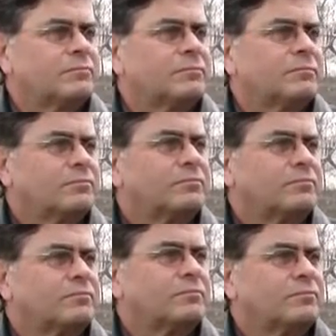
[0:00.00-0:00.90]

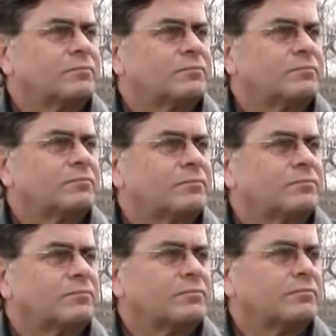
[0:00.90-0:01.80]

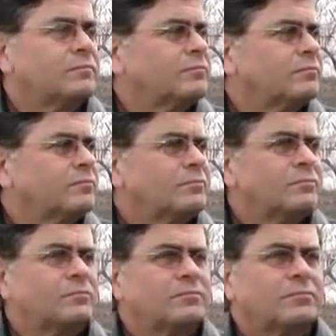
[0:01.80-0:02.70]

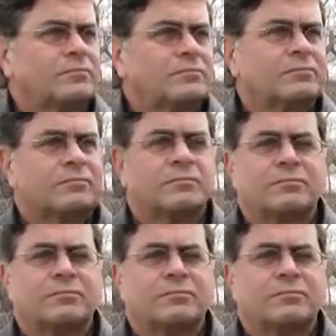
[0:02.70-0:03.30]
(not speaking)